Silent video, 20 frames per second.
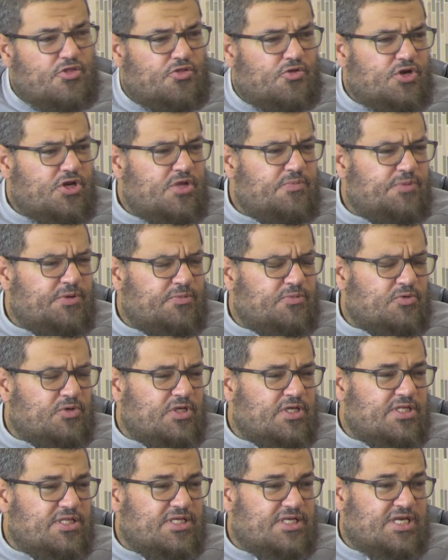three people
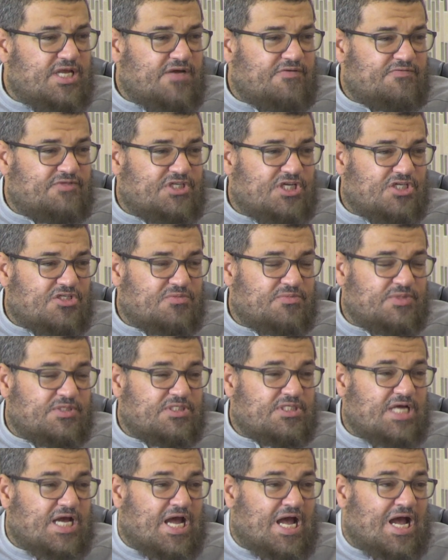in the day of
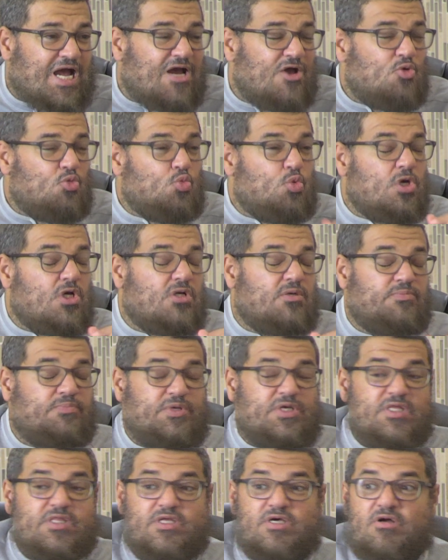judgment, I will
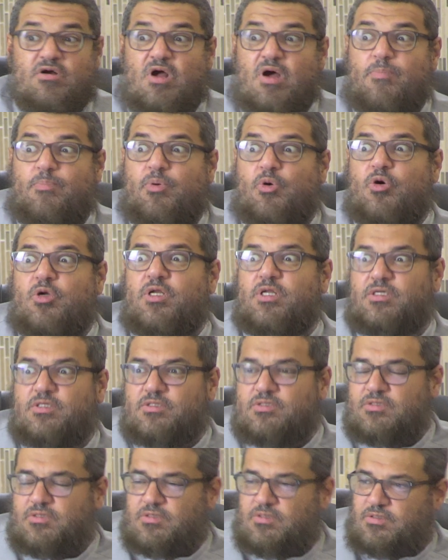be their
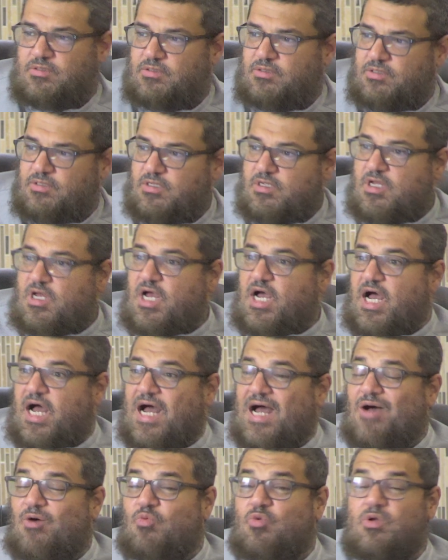opponent.
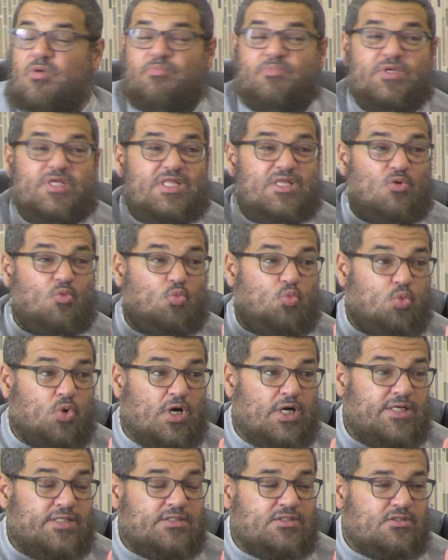I will be the
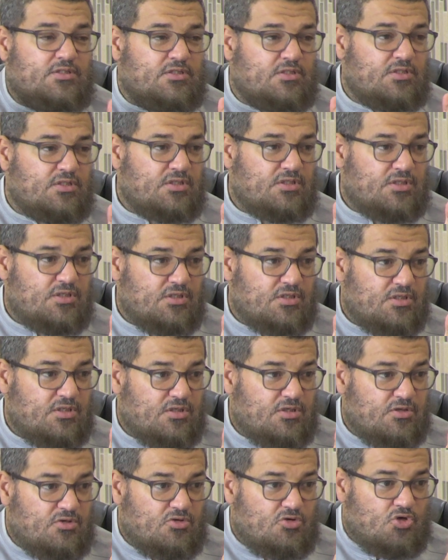one
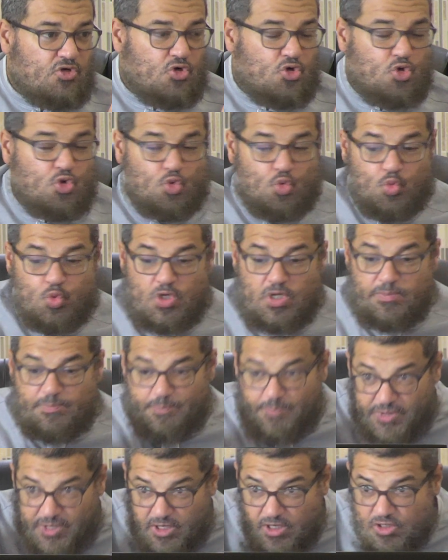who will
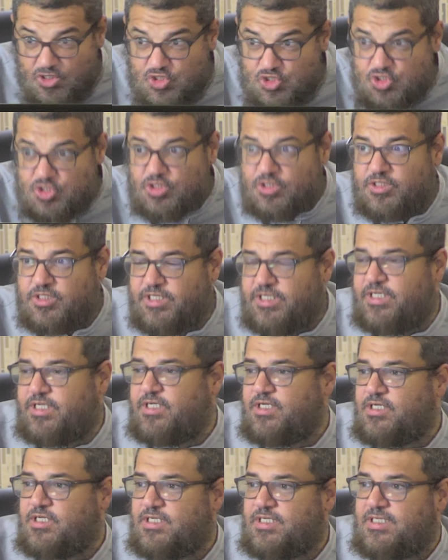personally
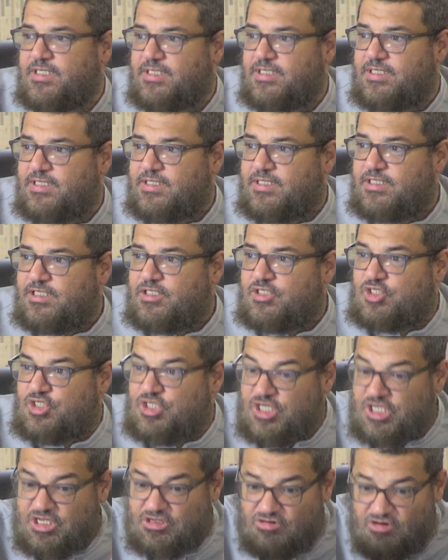
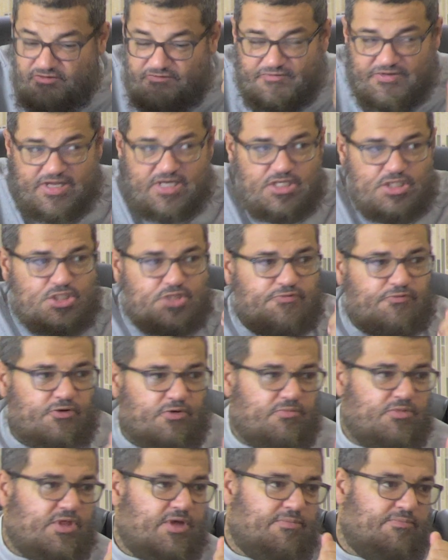seek revenge
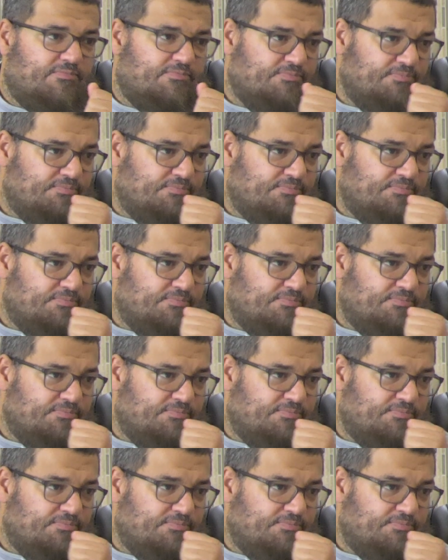from them